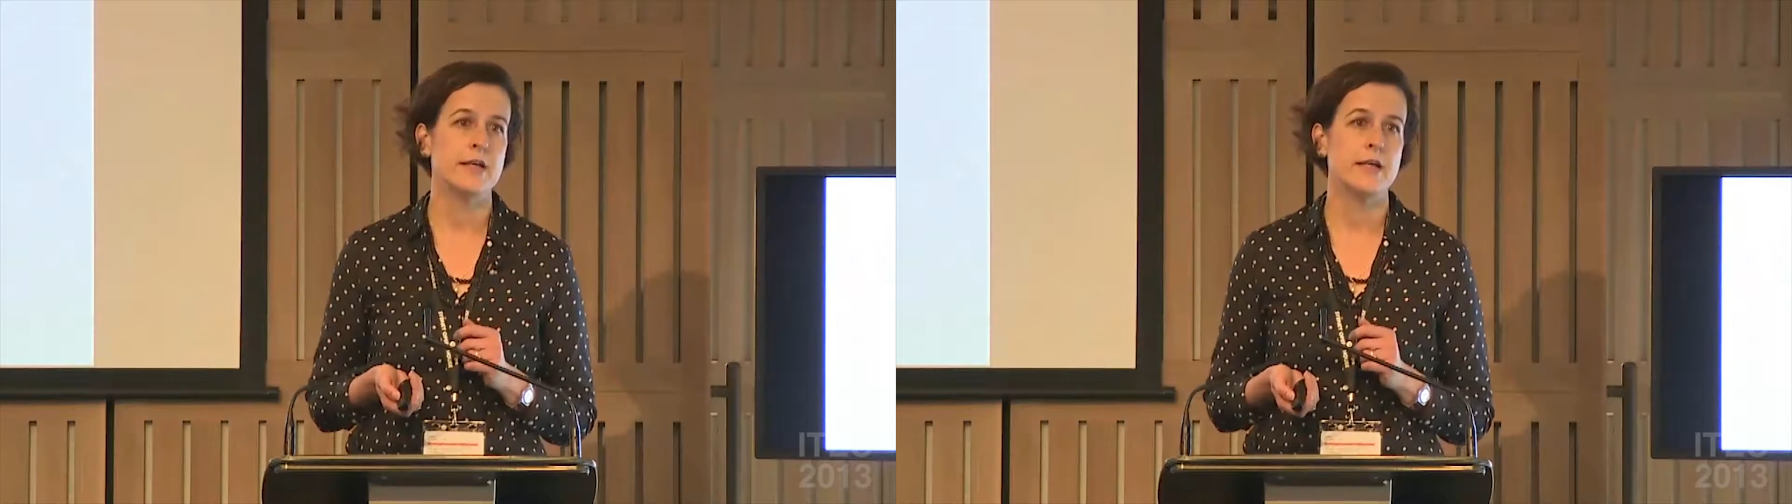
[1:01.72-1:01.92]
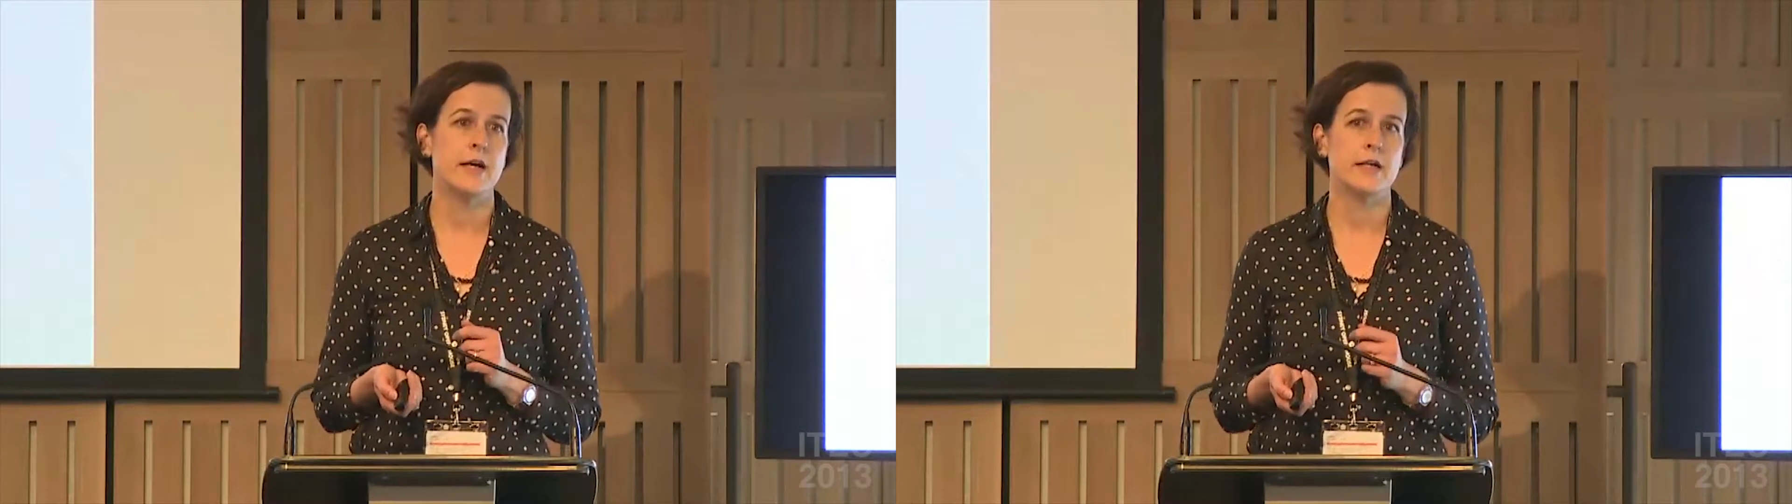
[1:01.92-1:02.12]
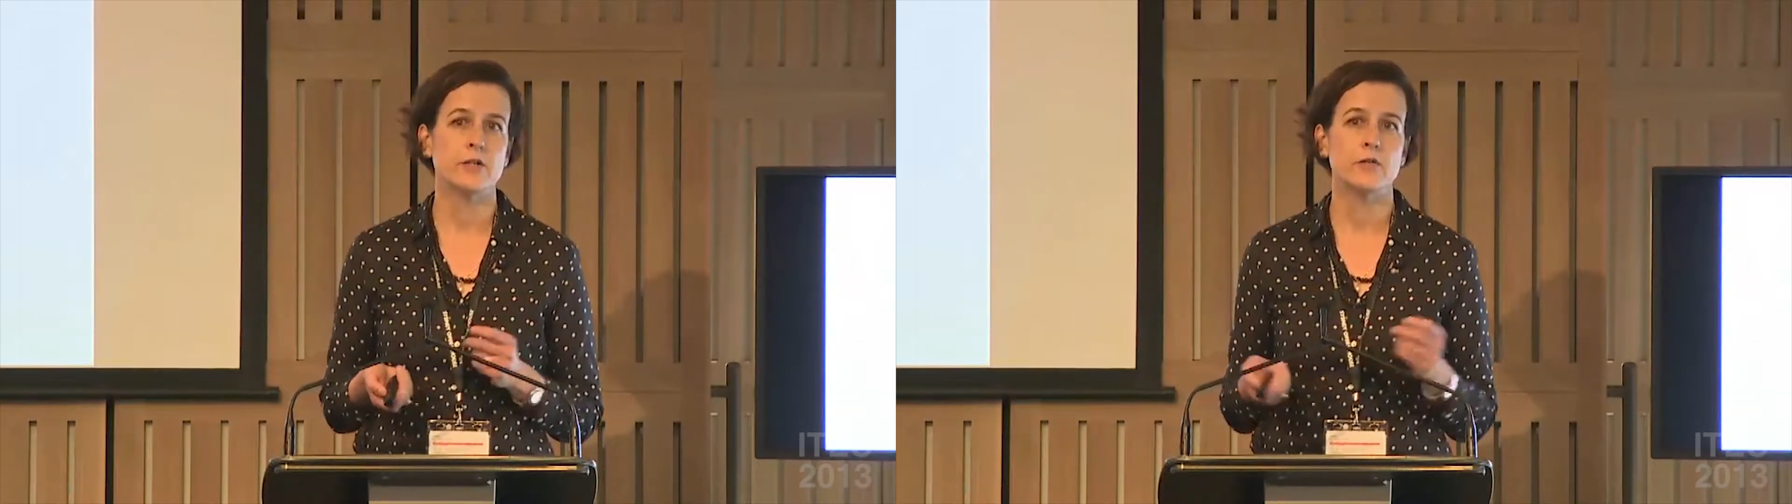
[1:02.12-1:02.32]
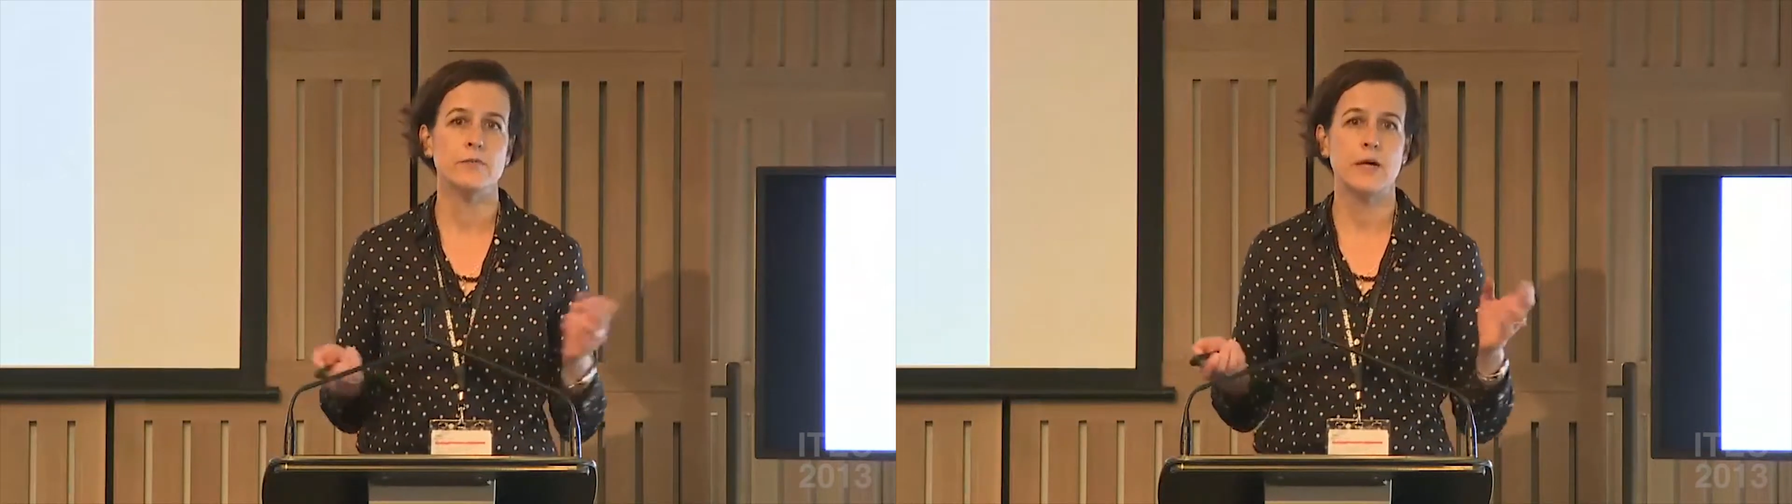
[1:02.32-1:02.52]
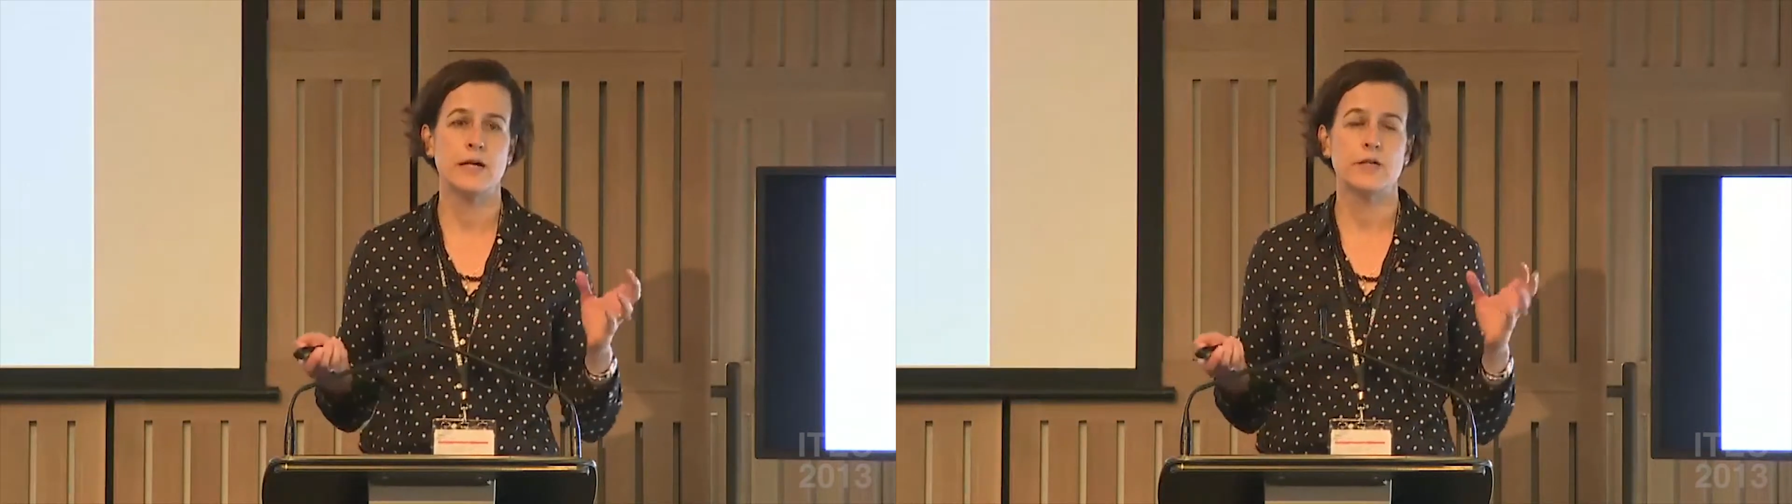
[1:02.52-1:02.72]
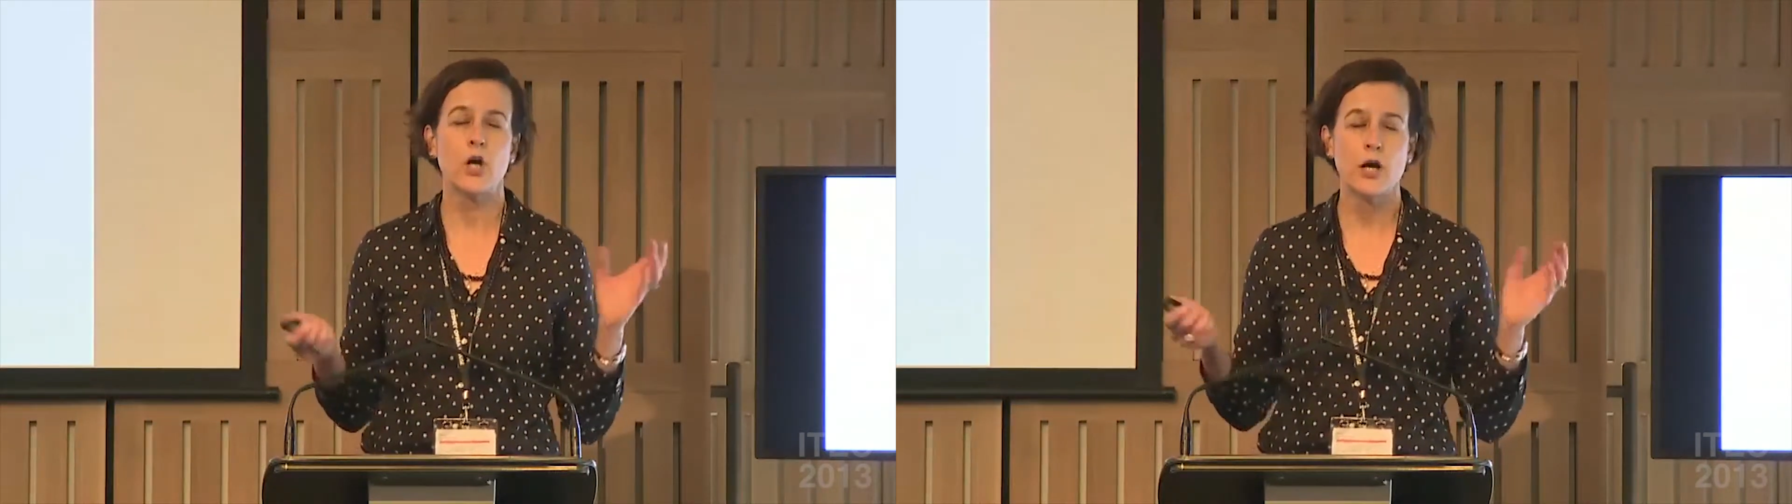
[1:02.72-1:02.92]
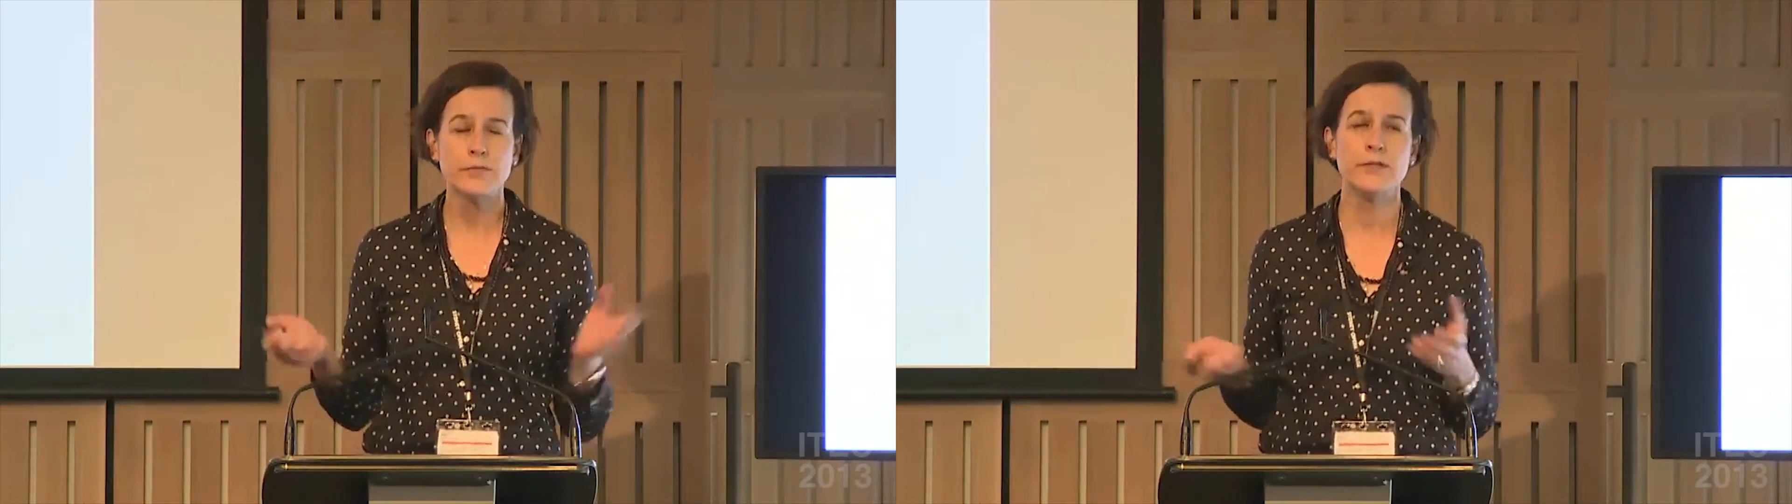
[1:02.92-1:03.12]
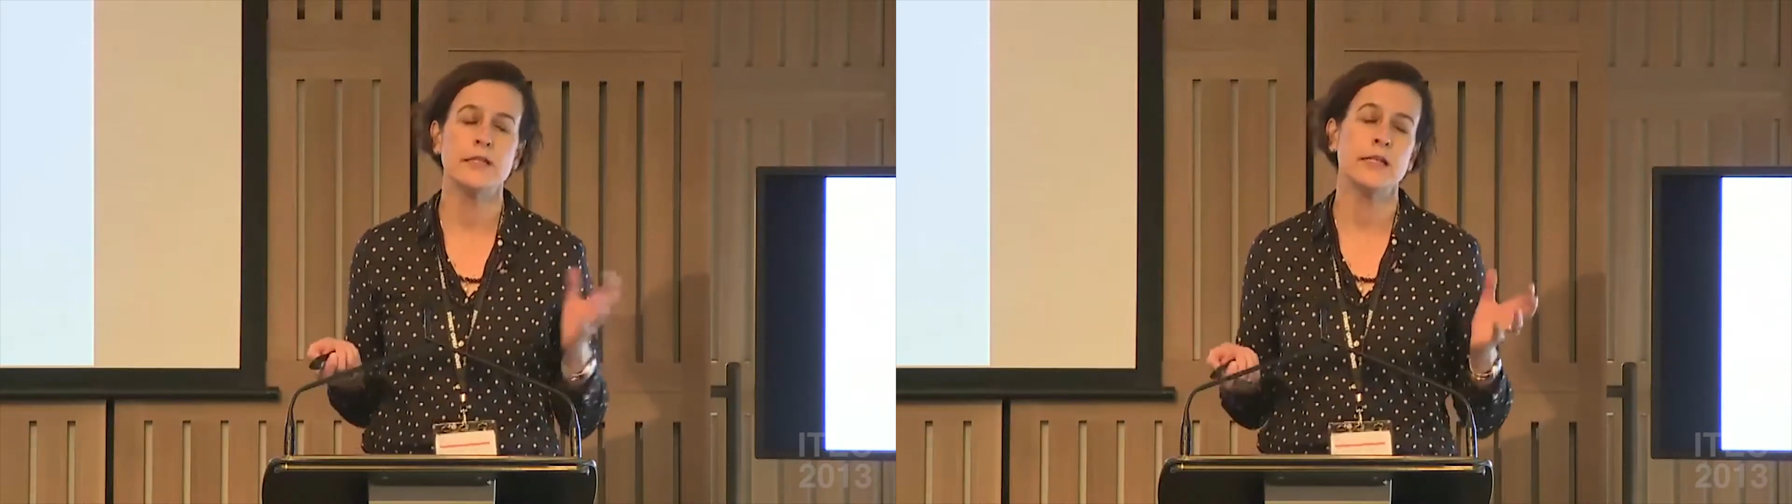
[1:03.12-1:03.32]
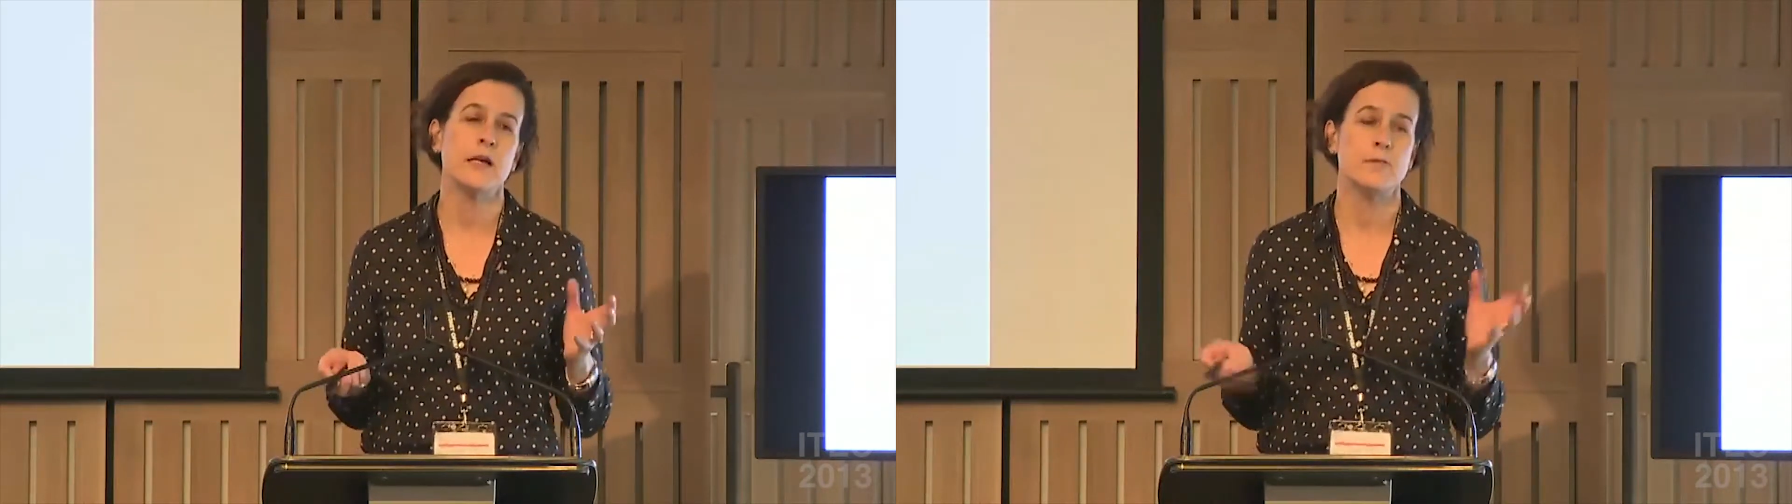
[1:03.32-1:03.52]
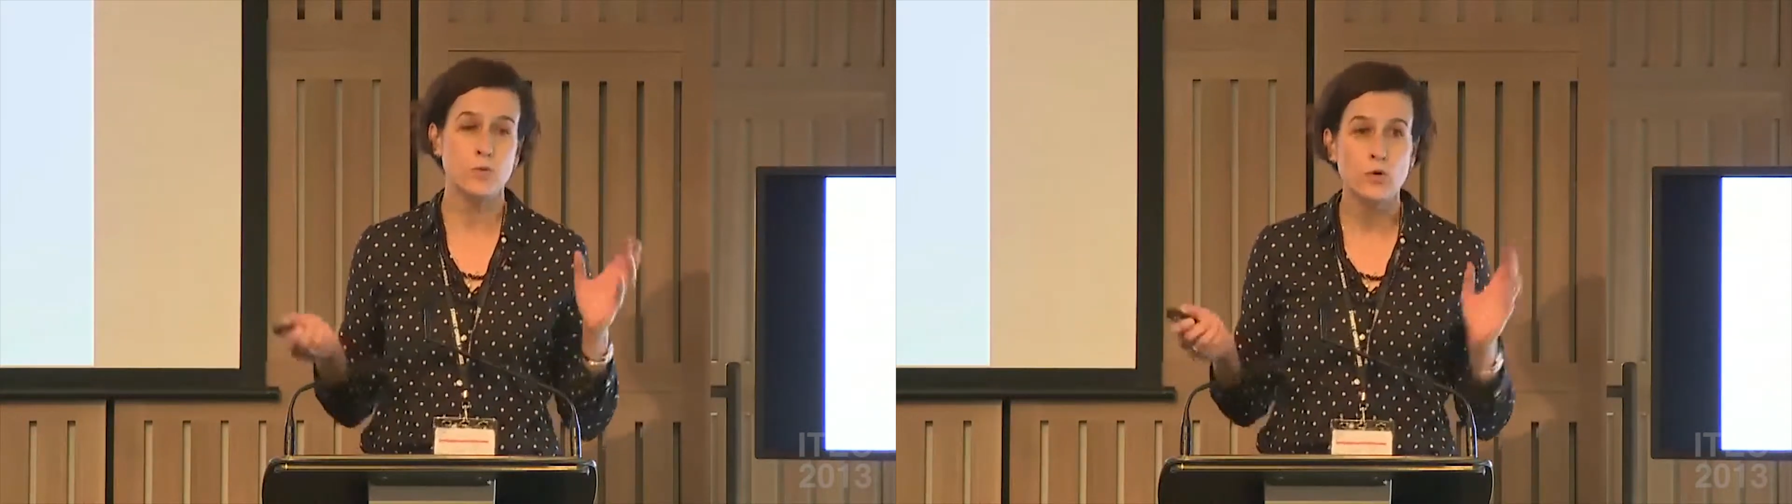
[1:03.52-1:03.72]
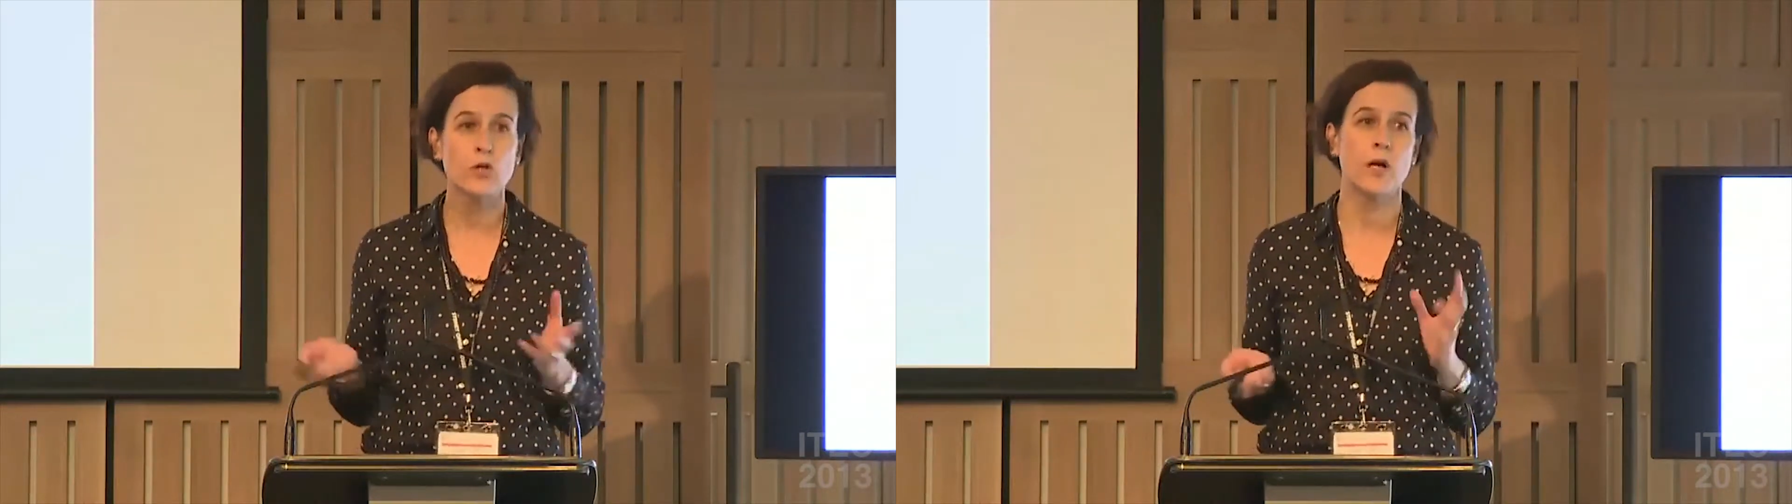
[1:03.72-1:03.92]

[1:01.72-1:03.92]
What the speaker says: that are more